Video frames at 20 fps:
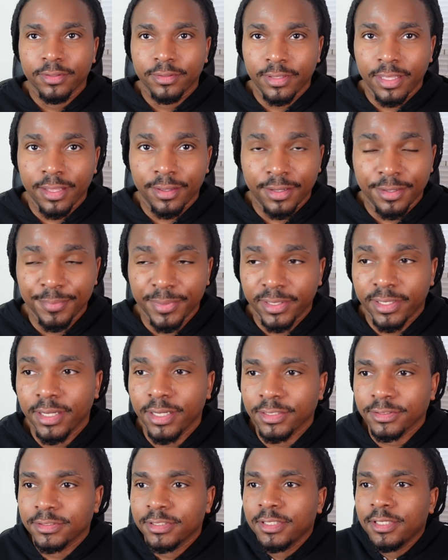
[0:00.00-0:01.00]
That
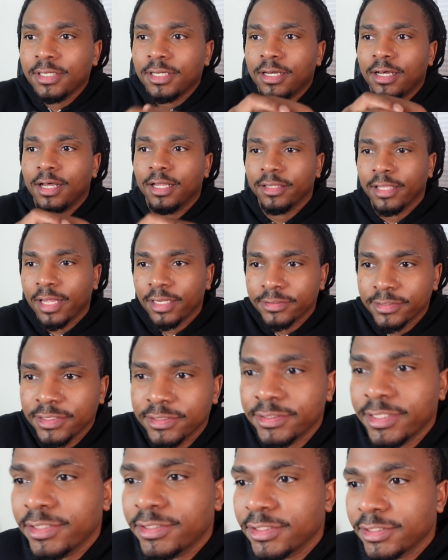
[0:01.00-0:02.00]
because a lot of this,
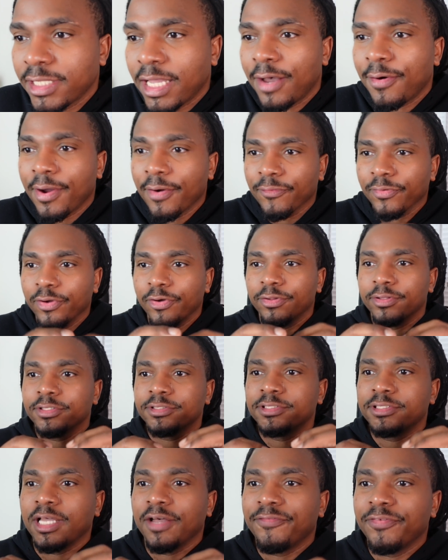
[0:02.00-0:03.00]
this is how I real.
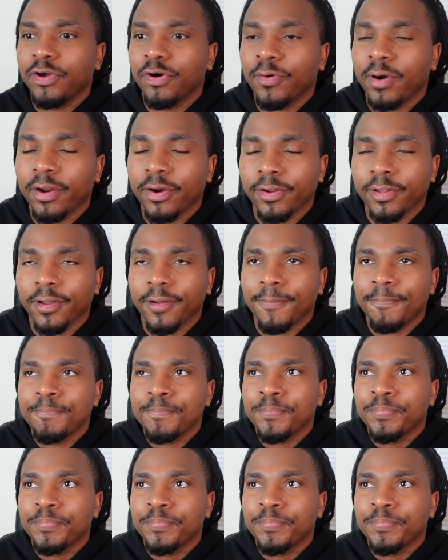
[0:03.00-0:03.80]
This is how I feel right here, y'all.